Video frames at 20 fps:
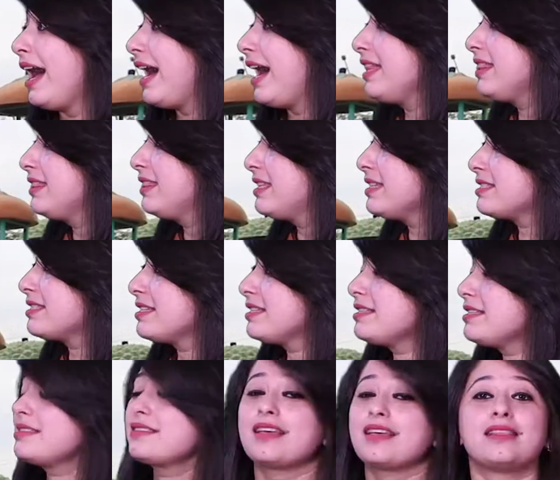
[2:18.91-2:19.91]
And this
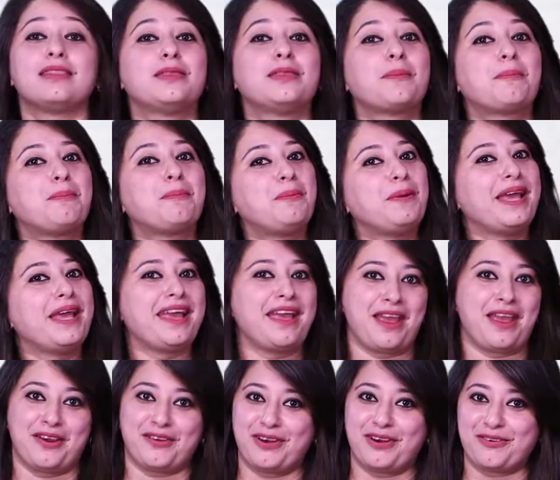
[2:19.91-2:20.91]
is the play
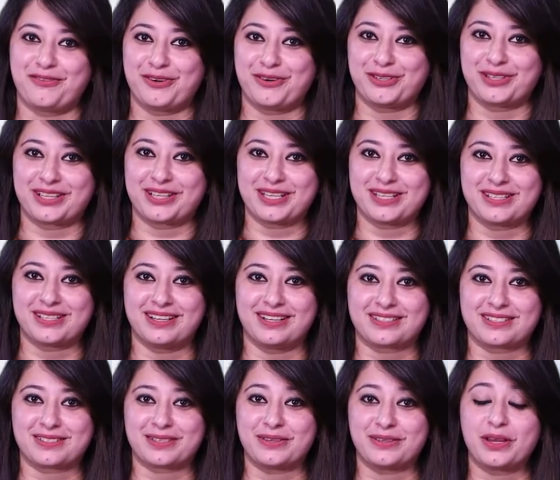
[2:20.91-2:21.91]
area for the
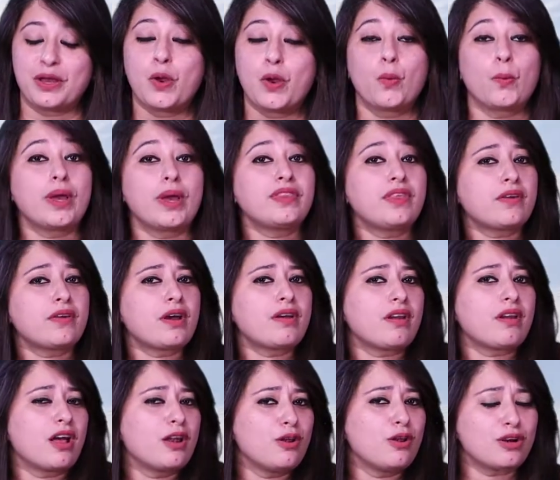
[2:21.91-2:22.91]
kindergarten where there
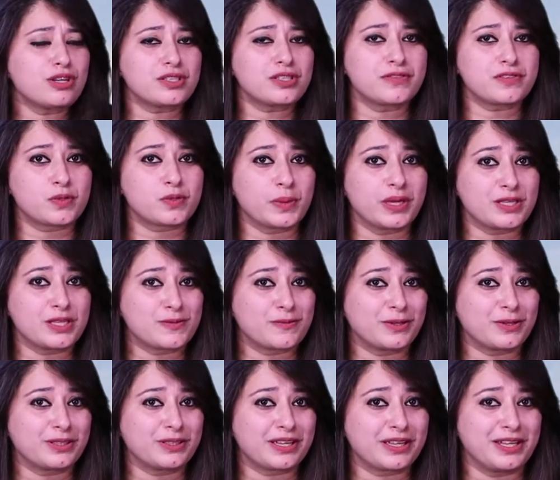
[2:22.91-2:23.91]
are a lot of swings
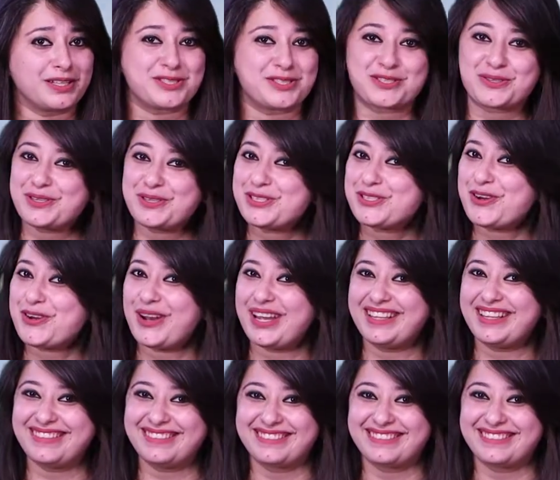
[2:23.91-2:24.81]
for the kids to enjoy.